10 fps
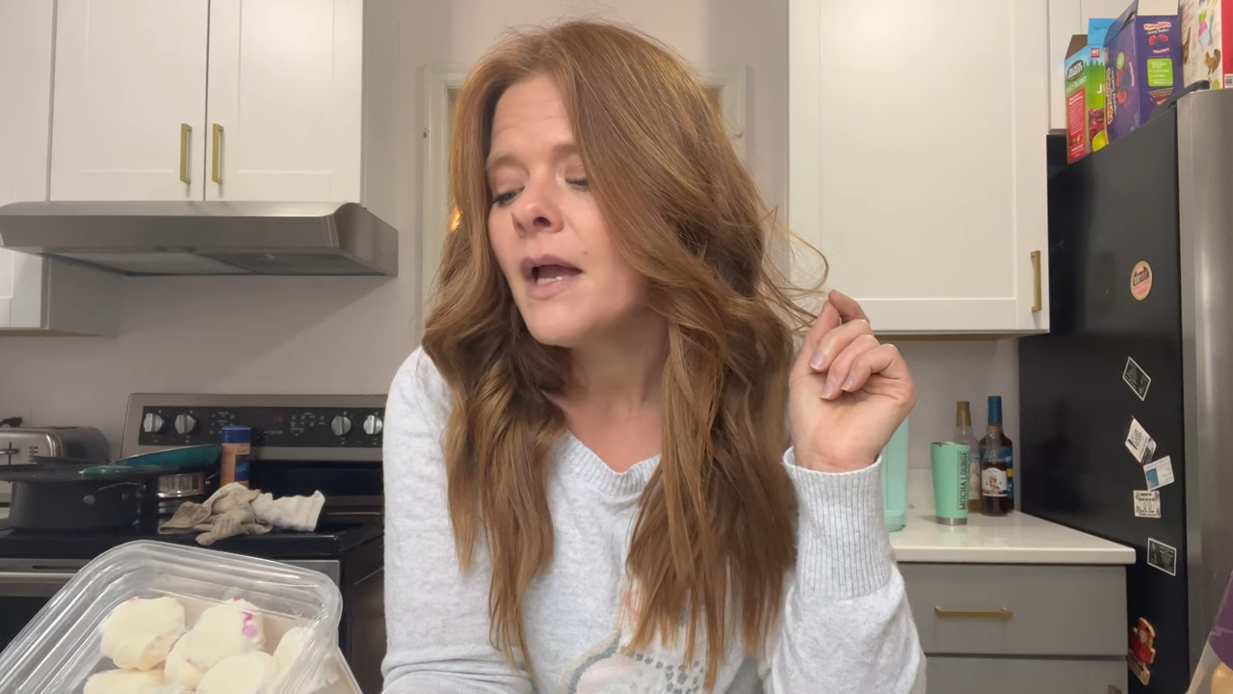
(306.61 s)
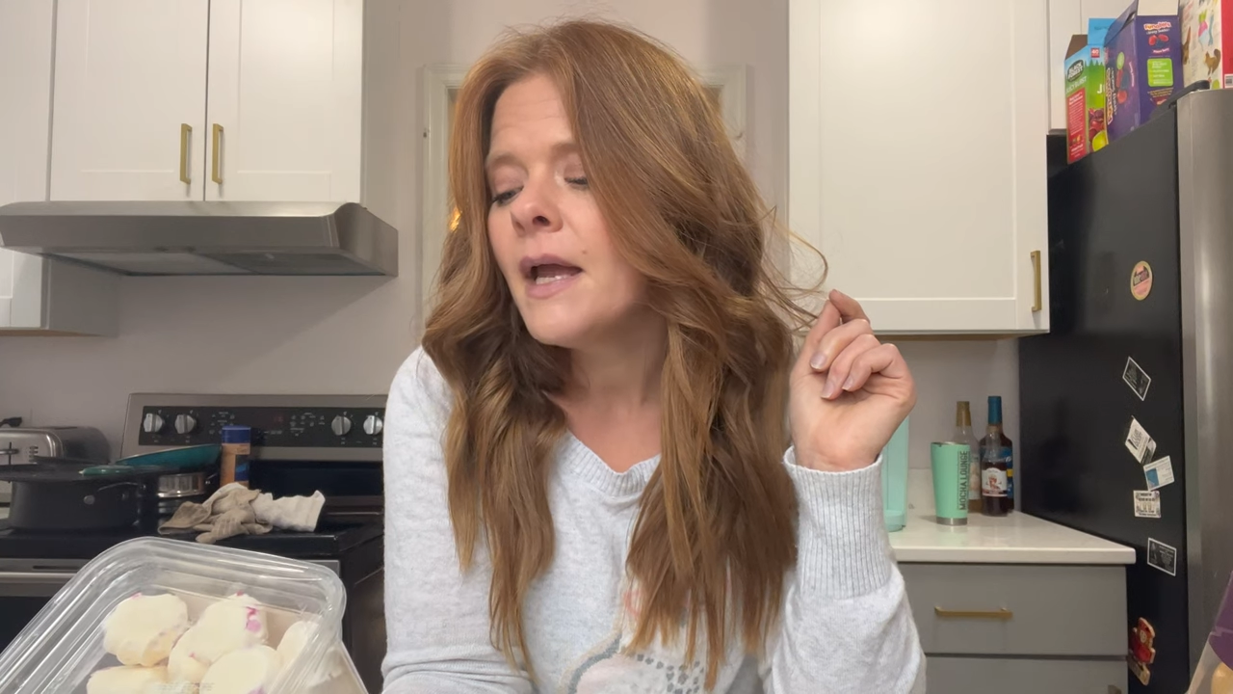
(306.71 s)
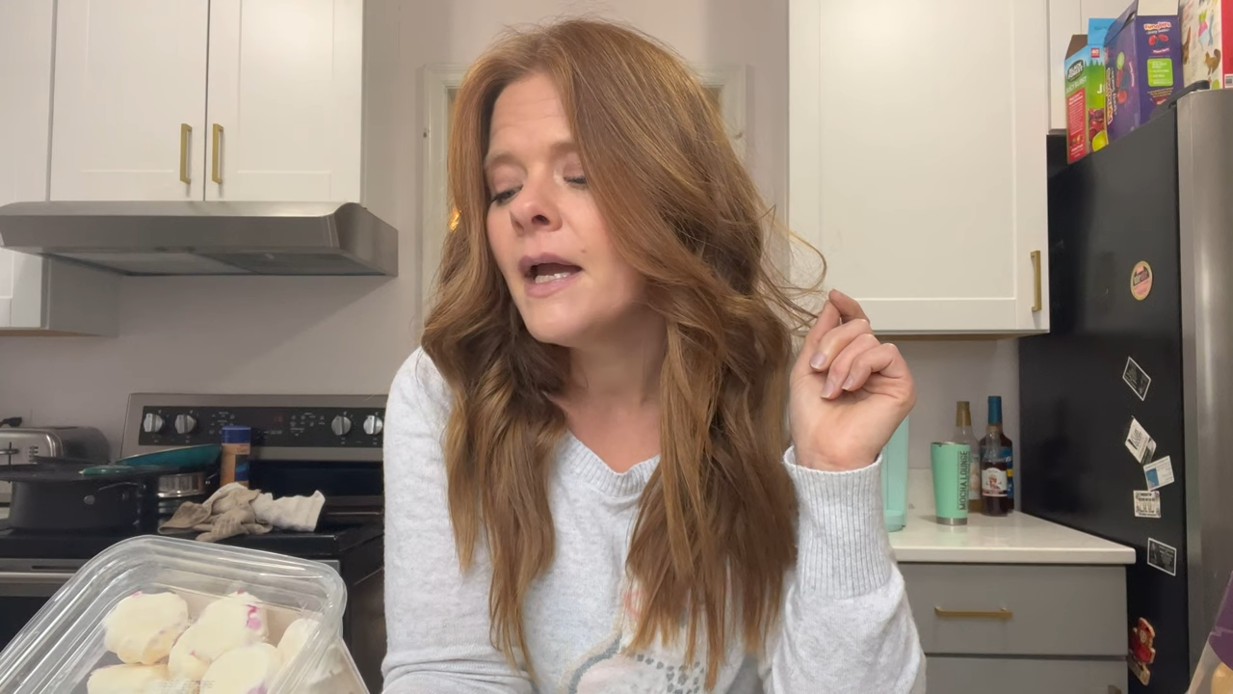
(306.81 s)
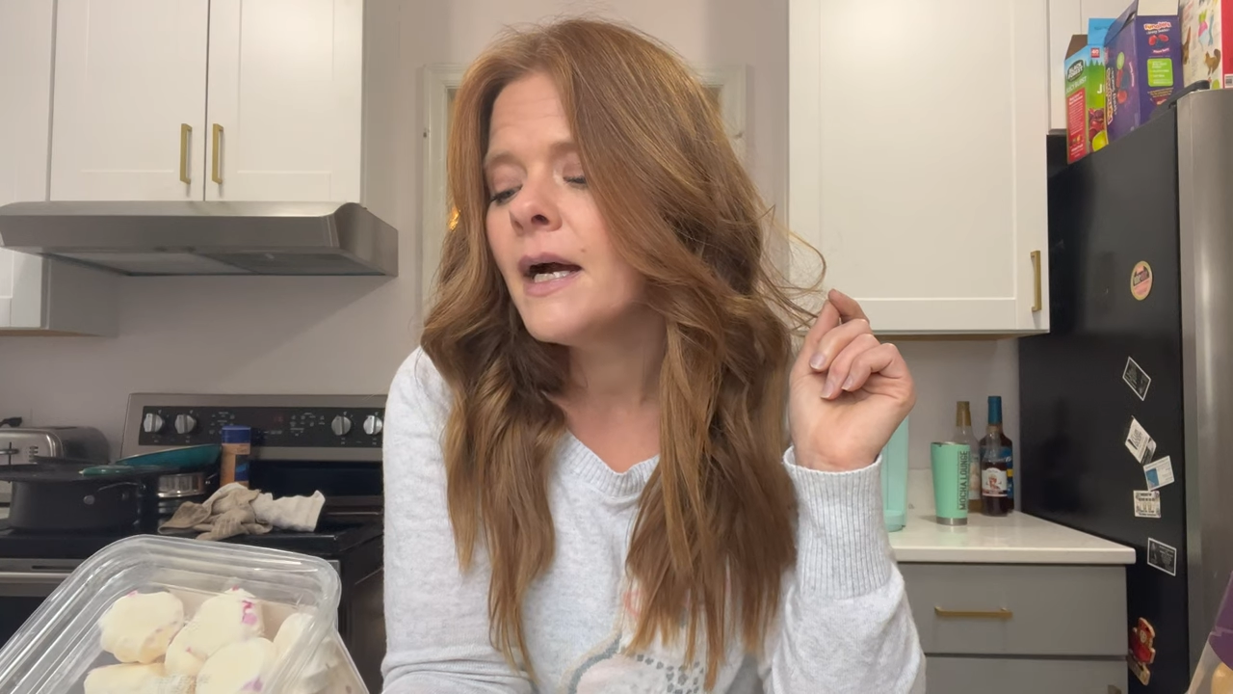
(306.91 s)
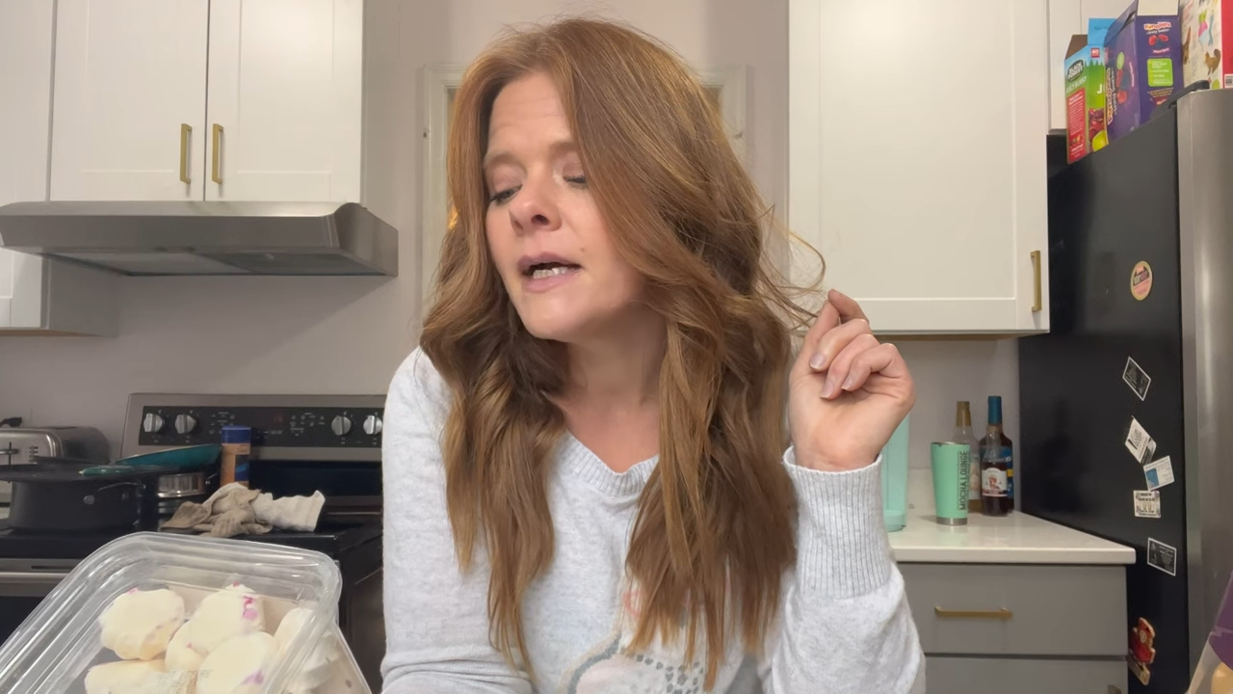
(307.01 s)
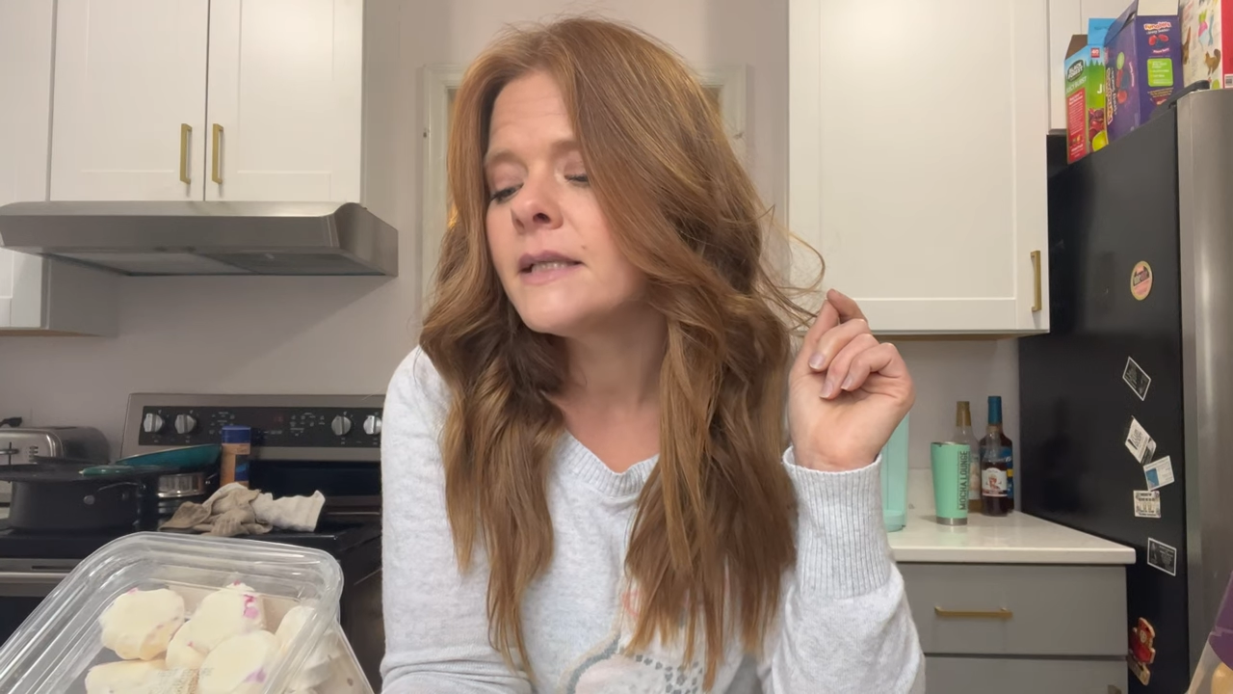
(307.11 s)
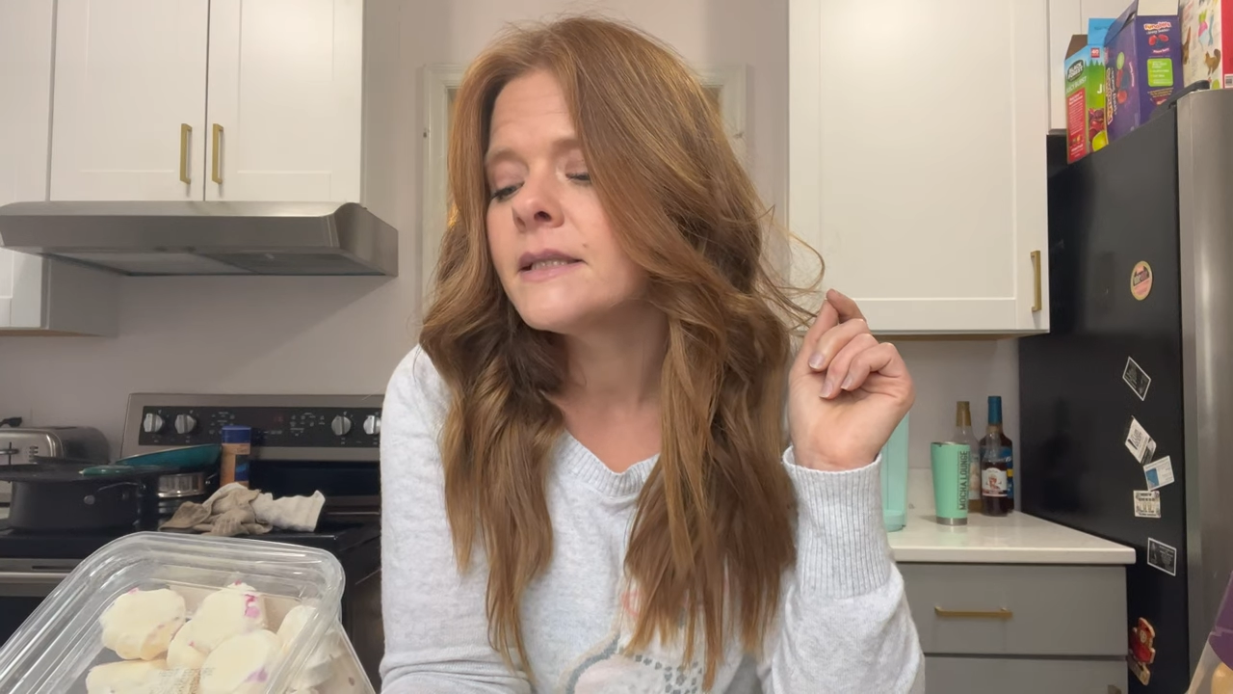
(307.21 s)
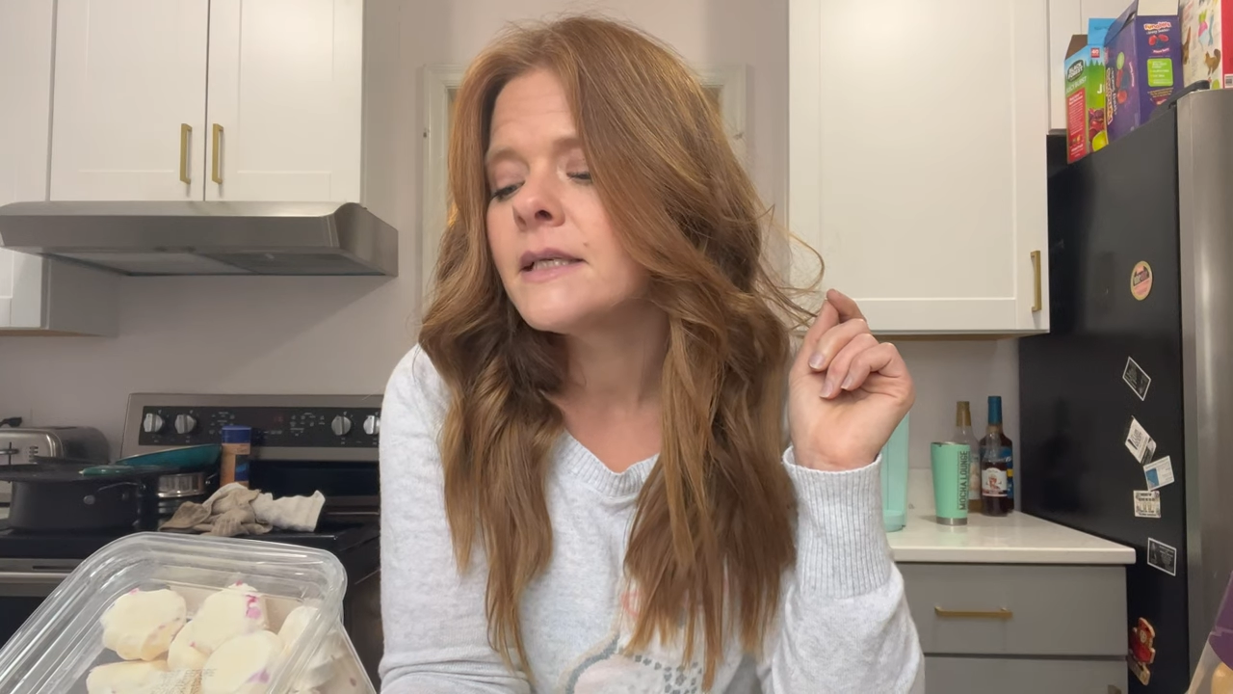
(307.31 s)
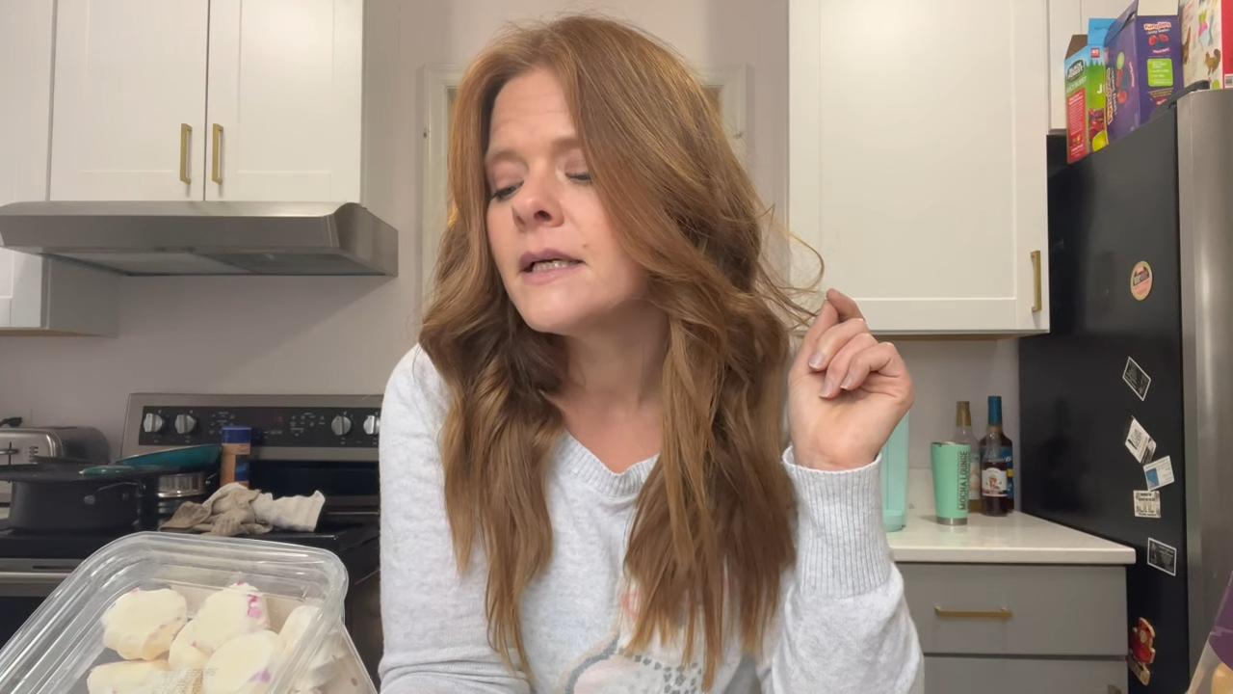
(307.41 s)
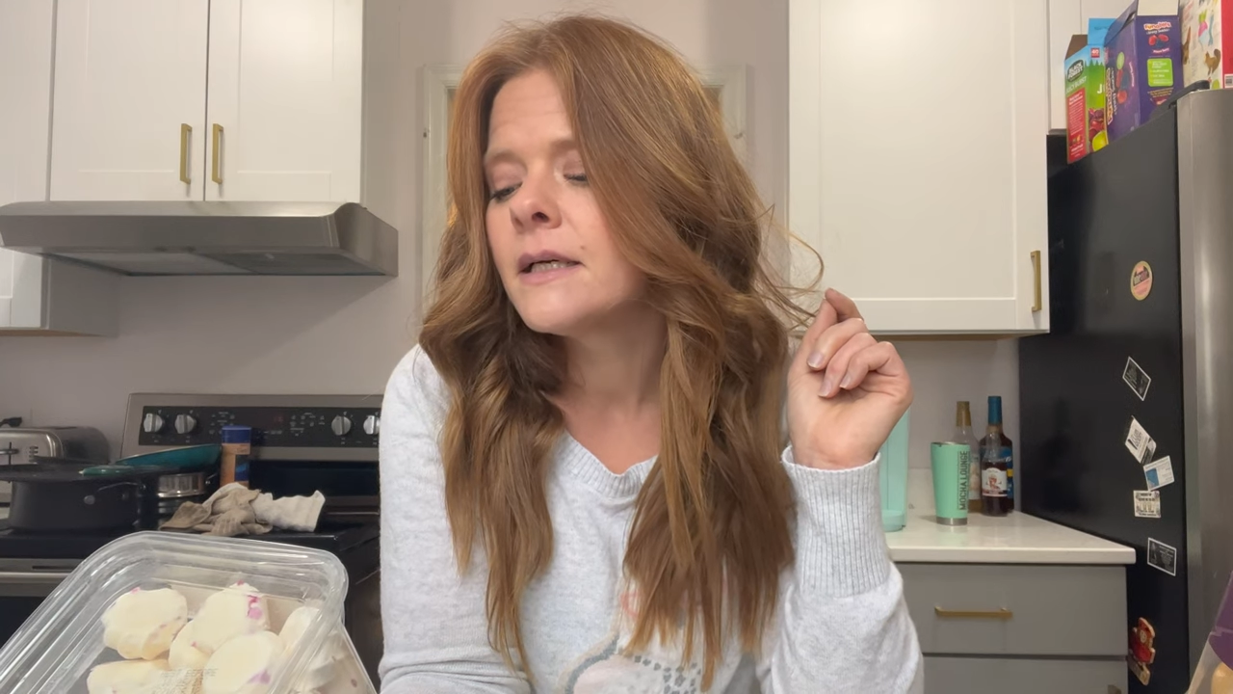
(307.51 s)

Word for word: And